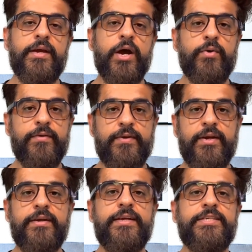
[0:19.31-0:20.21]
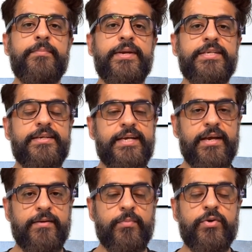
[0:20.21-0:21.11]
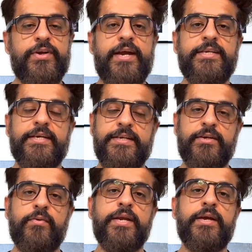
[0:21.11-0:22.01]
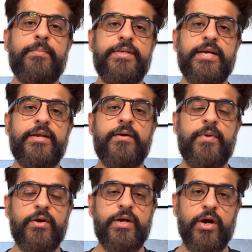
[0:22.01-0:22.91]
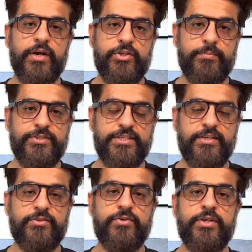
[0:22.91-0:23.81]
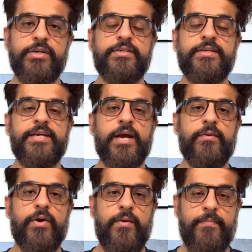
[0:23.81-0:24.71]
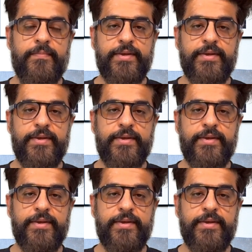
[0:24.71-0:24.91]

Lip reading: However, this means that in most cases, 20% of our 100% triggers the outcome.